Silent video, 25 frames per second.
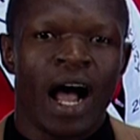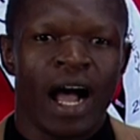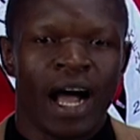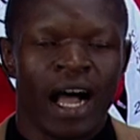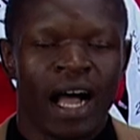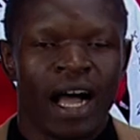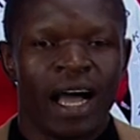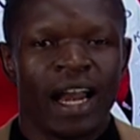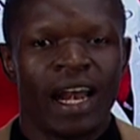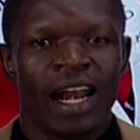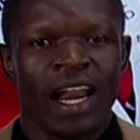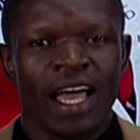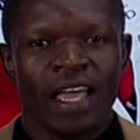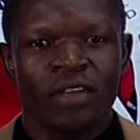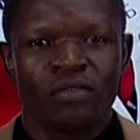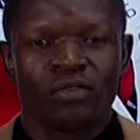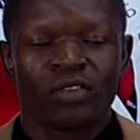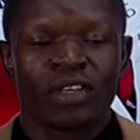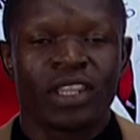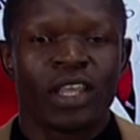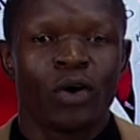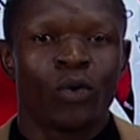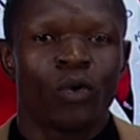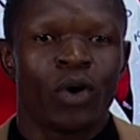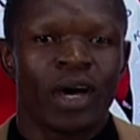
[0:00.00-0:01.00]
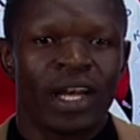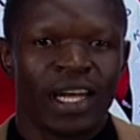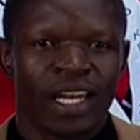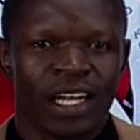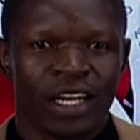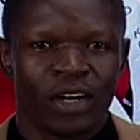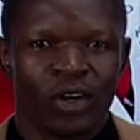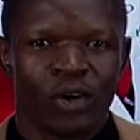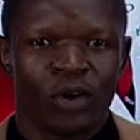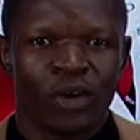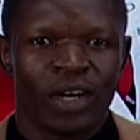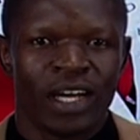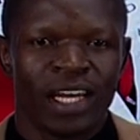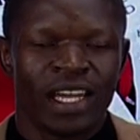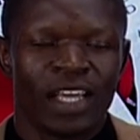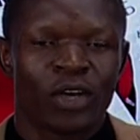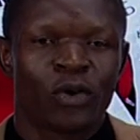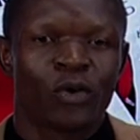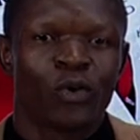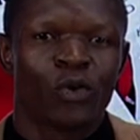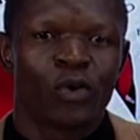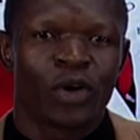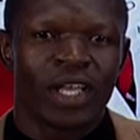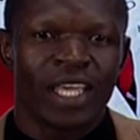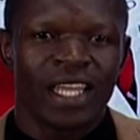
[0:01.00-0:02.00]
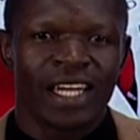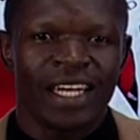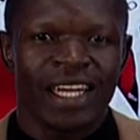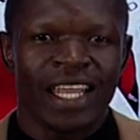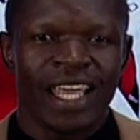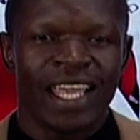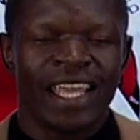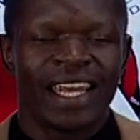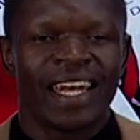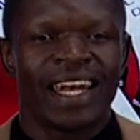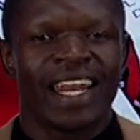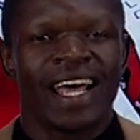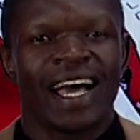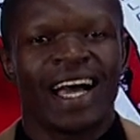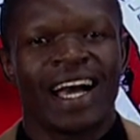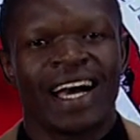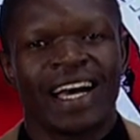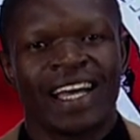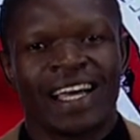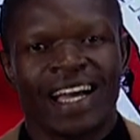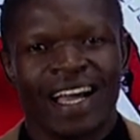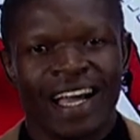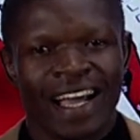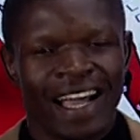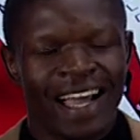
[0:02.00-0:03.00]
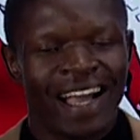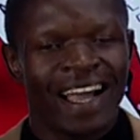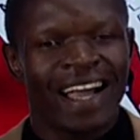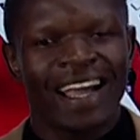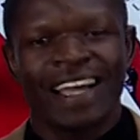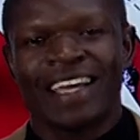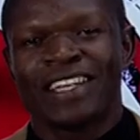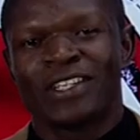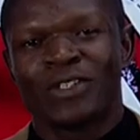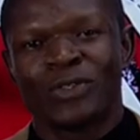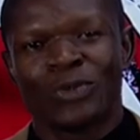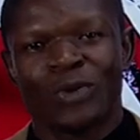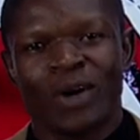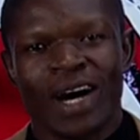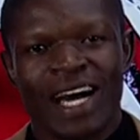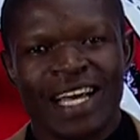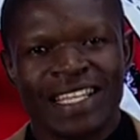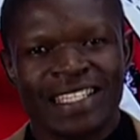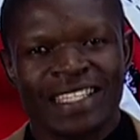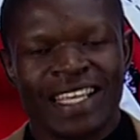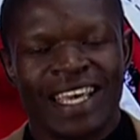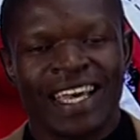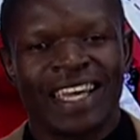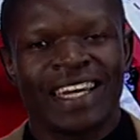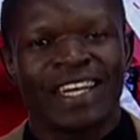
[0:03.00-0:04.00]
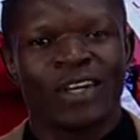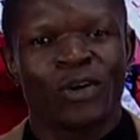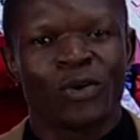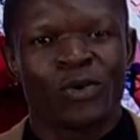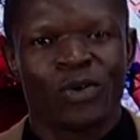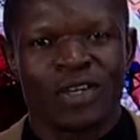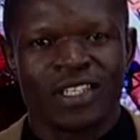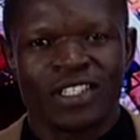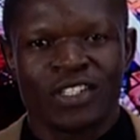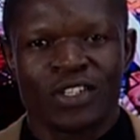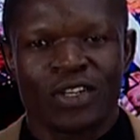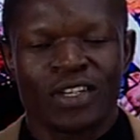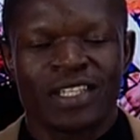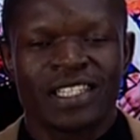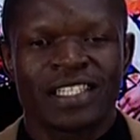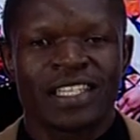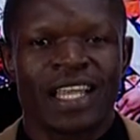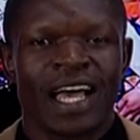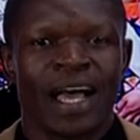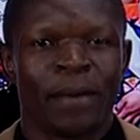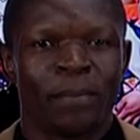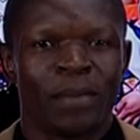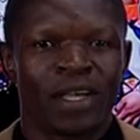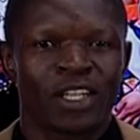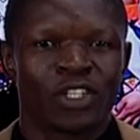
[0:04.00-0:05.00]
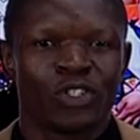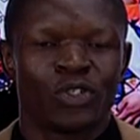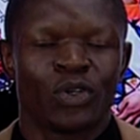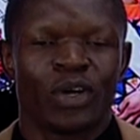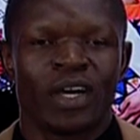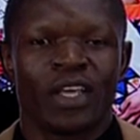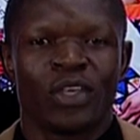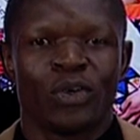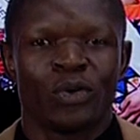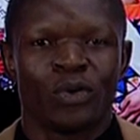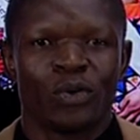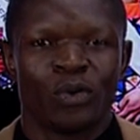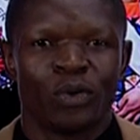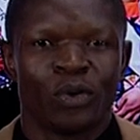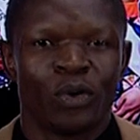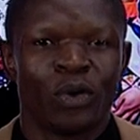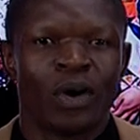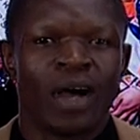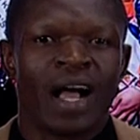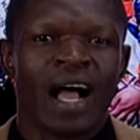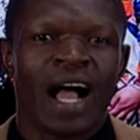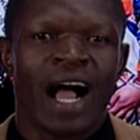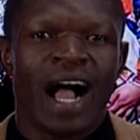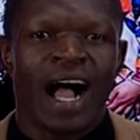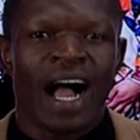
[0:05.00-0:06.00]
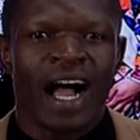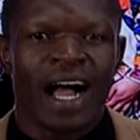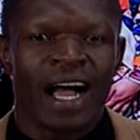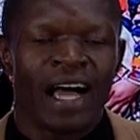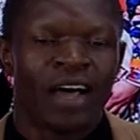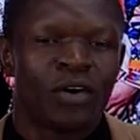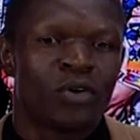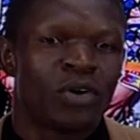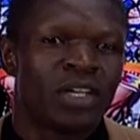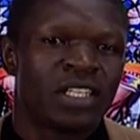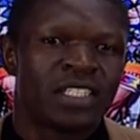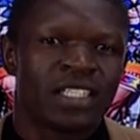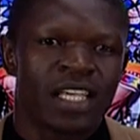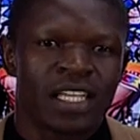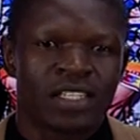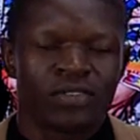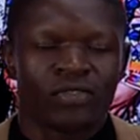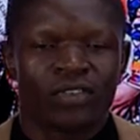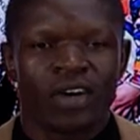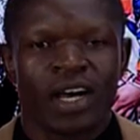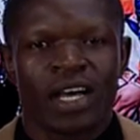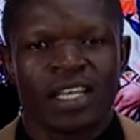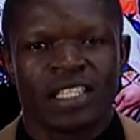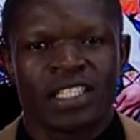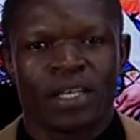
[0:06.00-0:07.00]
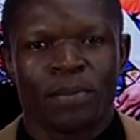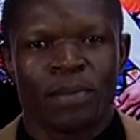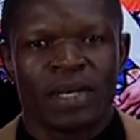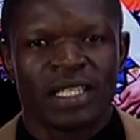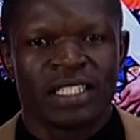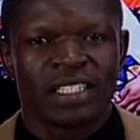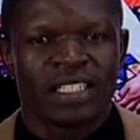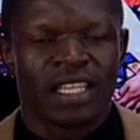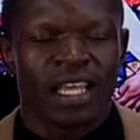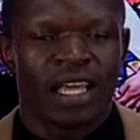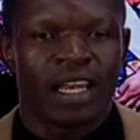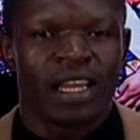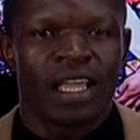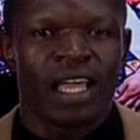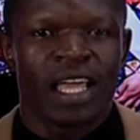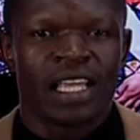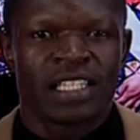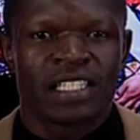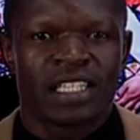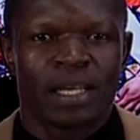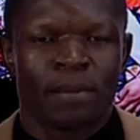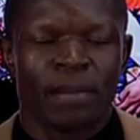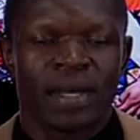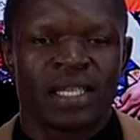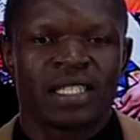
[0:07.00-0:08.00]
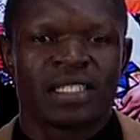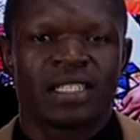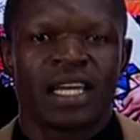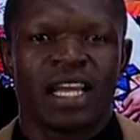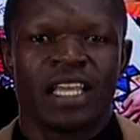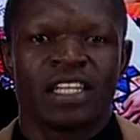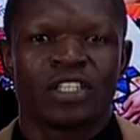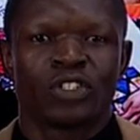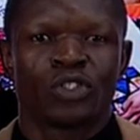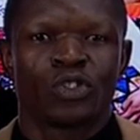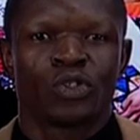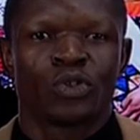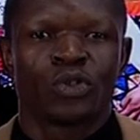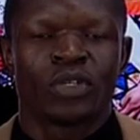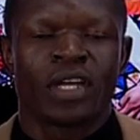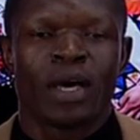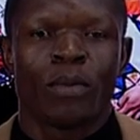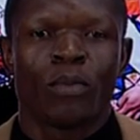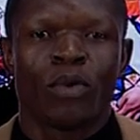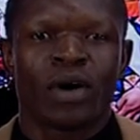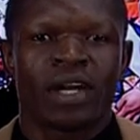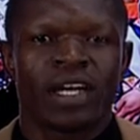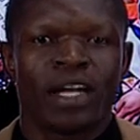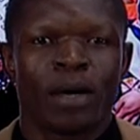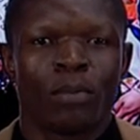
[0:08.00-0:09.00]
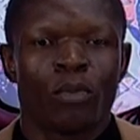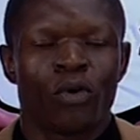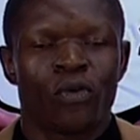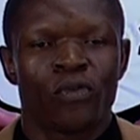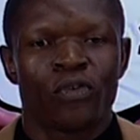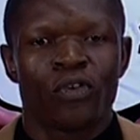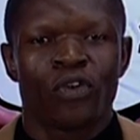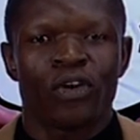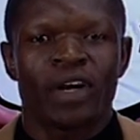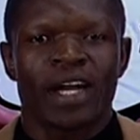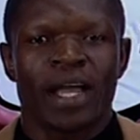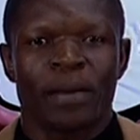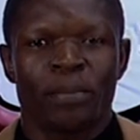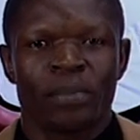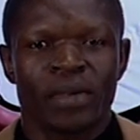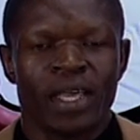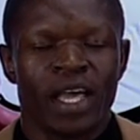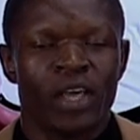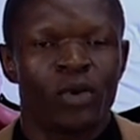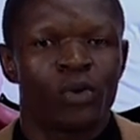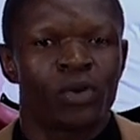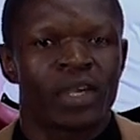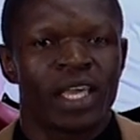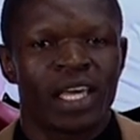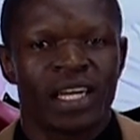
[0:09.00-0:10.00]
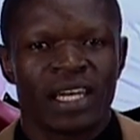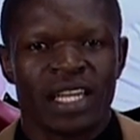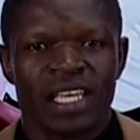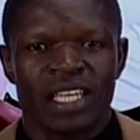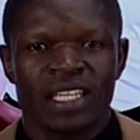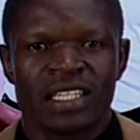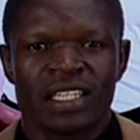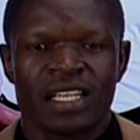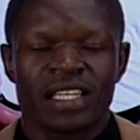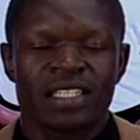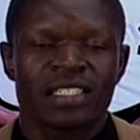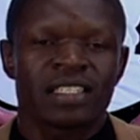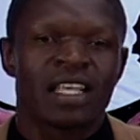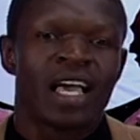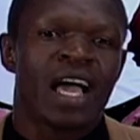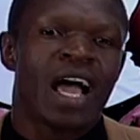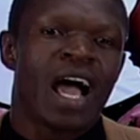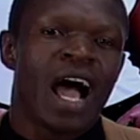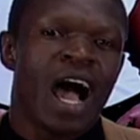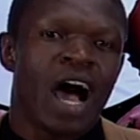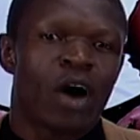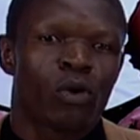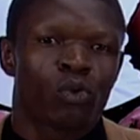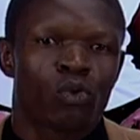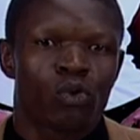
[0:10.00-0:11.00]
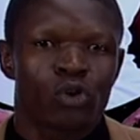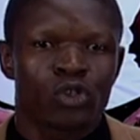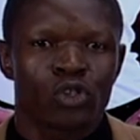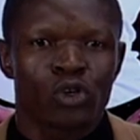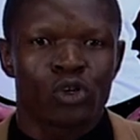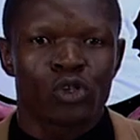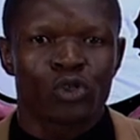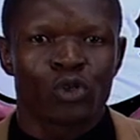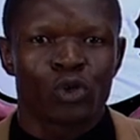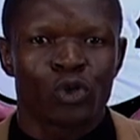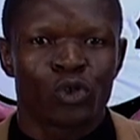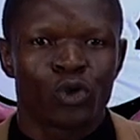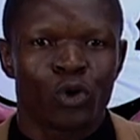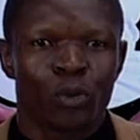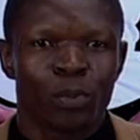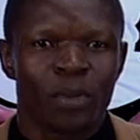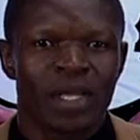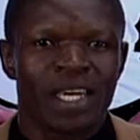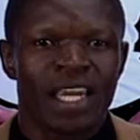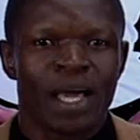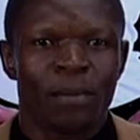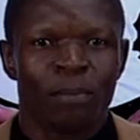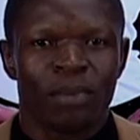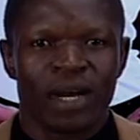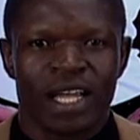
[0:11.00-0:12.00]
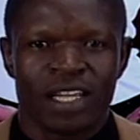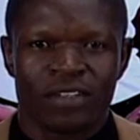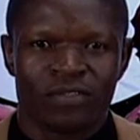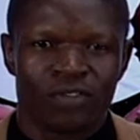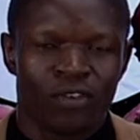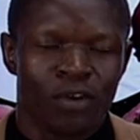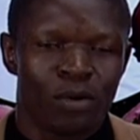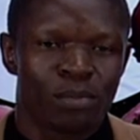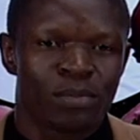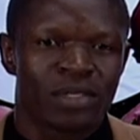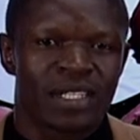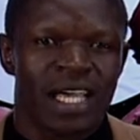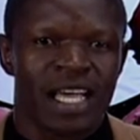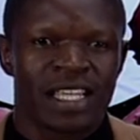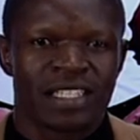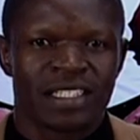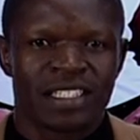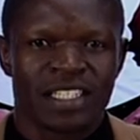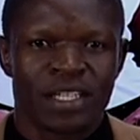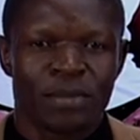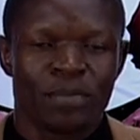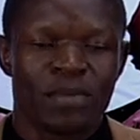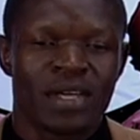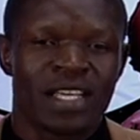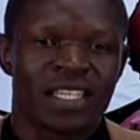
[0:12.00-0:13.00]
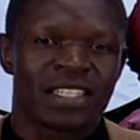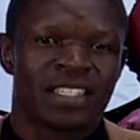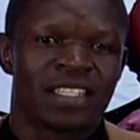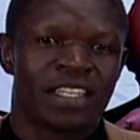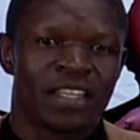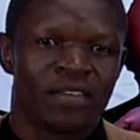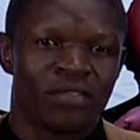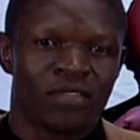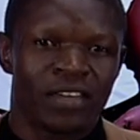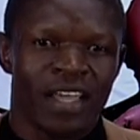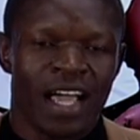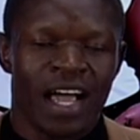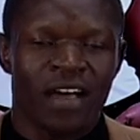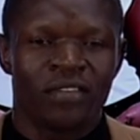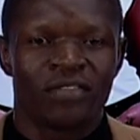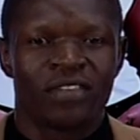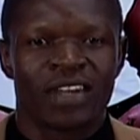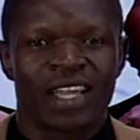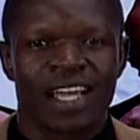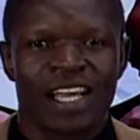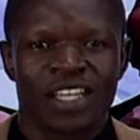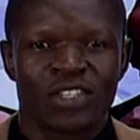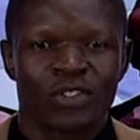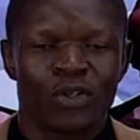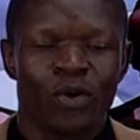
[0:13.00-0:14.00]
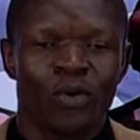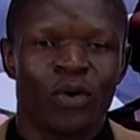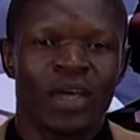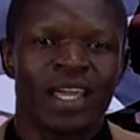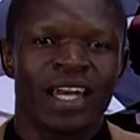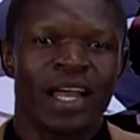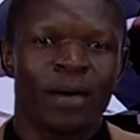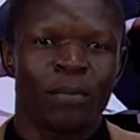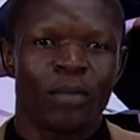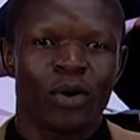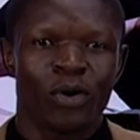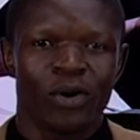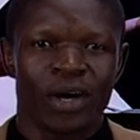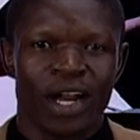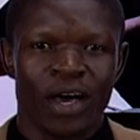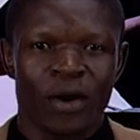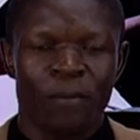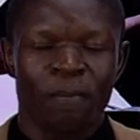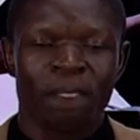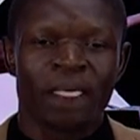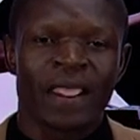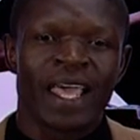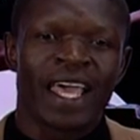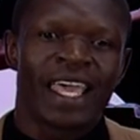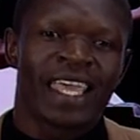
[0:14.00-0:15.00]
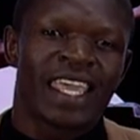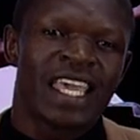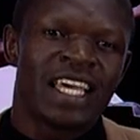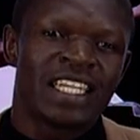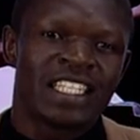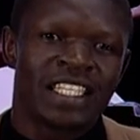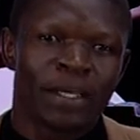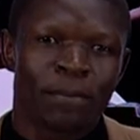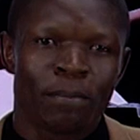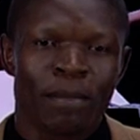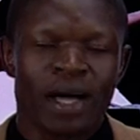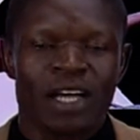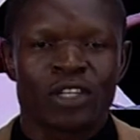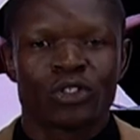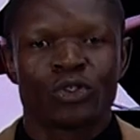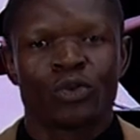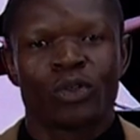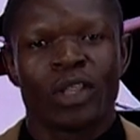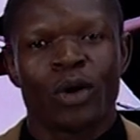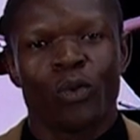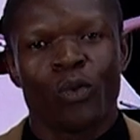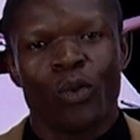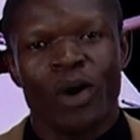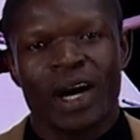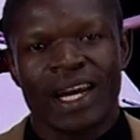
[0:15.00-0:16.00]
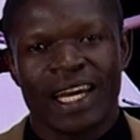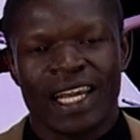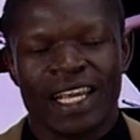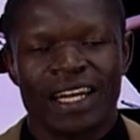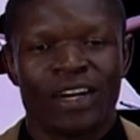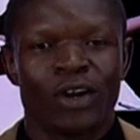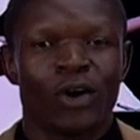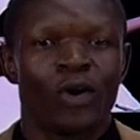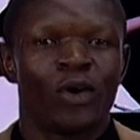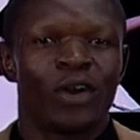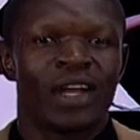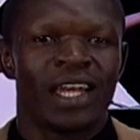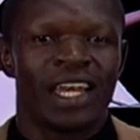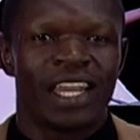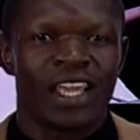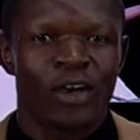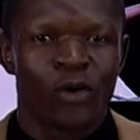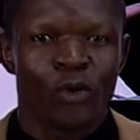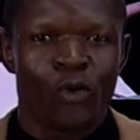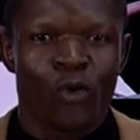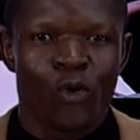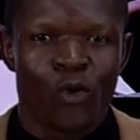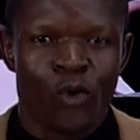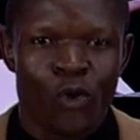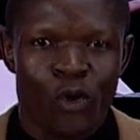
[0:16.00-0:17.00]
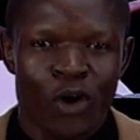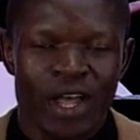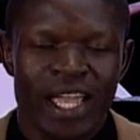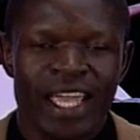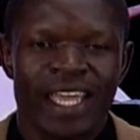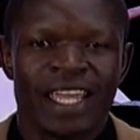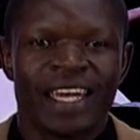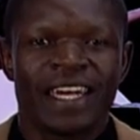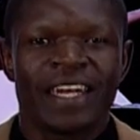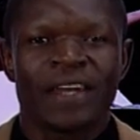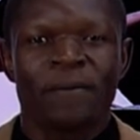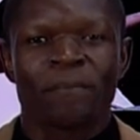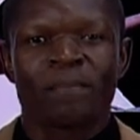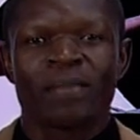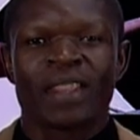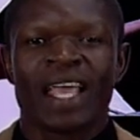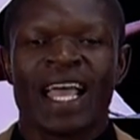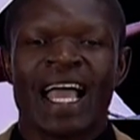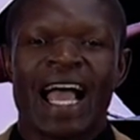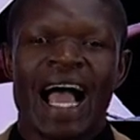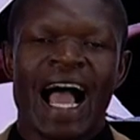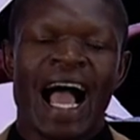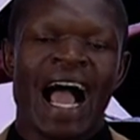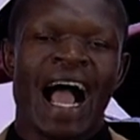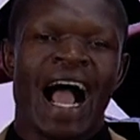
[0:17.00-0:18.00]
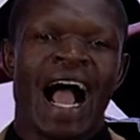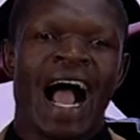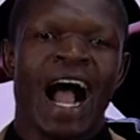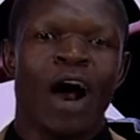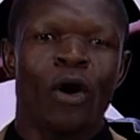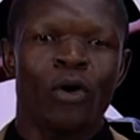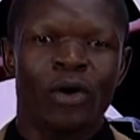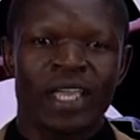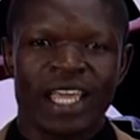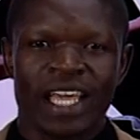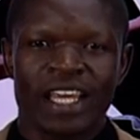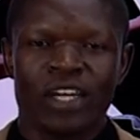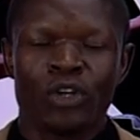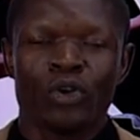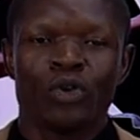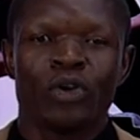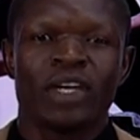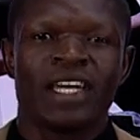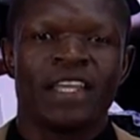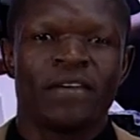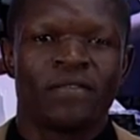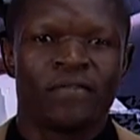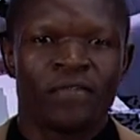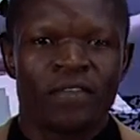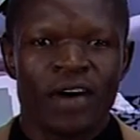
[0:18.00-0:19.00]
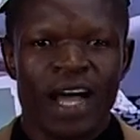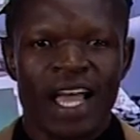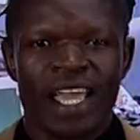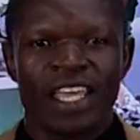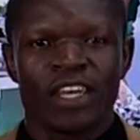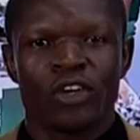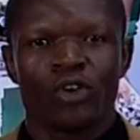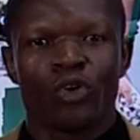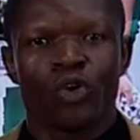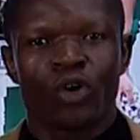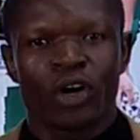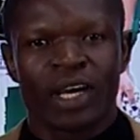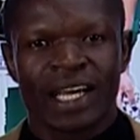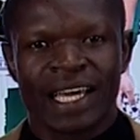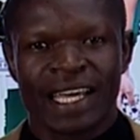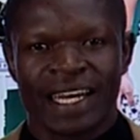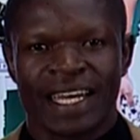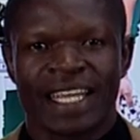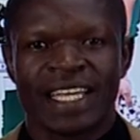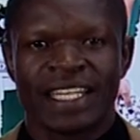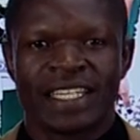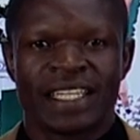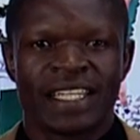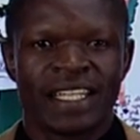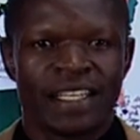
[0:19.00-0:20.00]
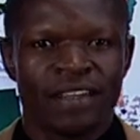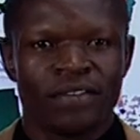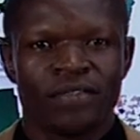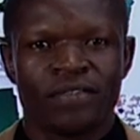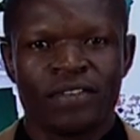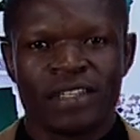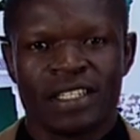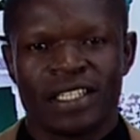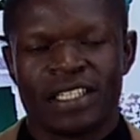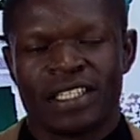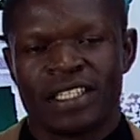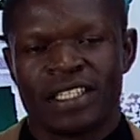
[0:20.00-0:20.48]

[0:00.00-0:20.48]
live with the one and only Queen, and to ask any questions, make sure you reach us via SMS line 2144, na pia you can hit us across all social media platforms as GBS TV Africa. So right about now, getting back to the one and only Queen, how can you define your creativity?